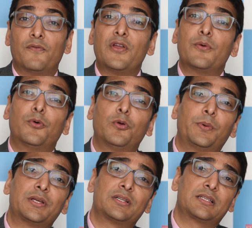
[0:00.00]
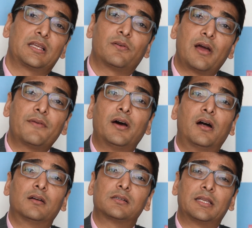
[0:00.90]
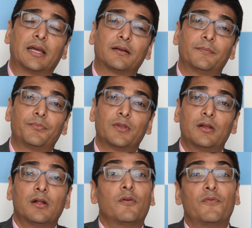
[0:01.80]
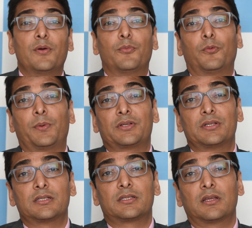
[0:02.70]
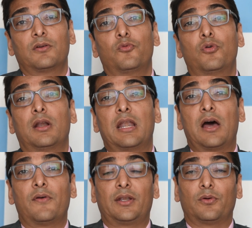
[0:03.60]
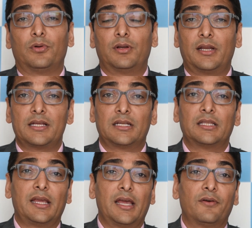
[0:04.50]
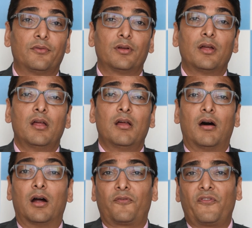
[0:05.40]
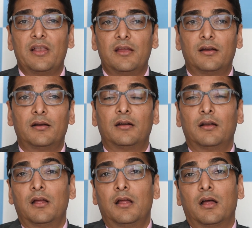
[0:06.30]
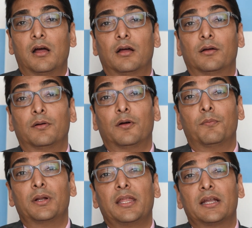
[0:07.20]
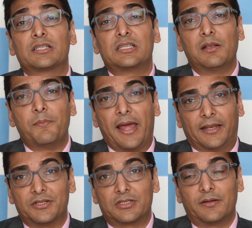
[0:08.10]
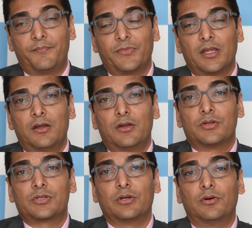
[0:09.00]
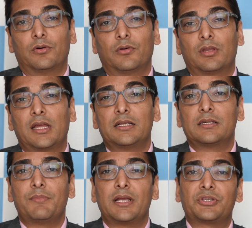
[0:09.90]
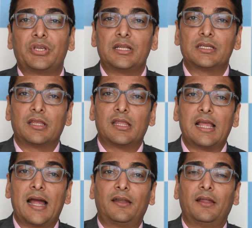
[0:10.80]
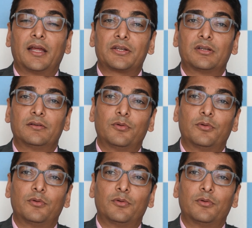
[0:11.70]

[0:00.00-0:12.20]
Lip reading: We have more patients survive the heart attack. We have more patients who are now at older age and they have heart failure, but they are still managed. So there is a big change in that direction.